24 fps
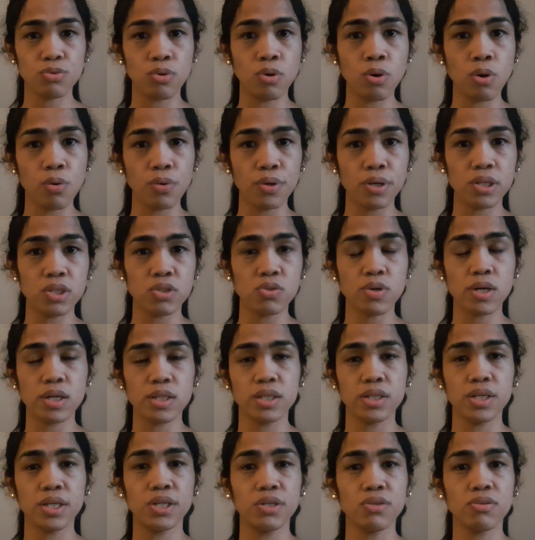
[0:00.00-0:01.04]
go into
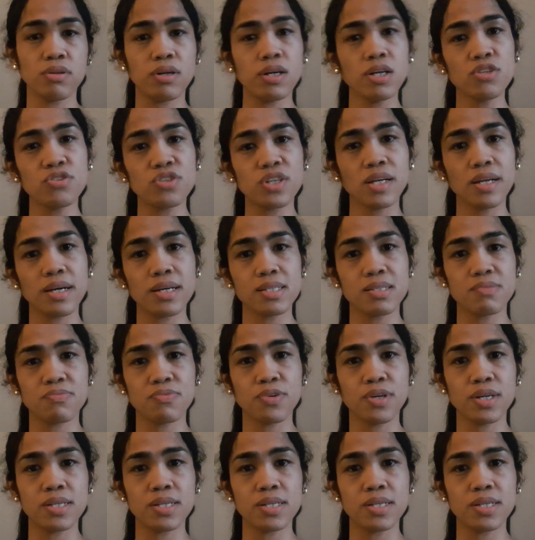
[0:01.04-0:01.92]
other EU country, like for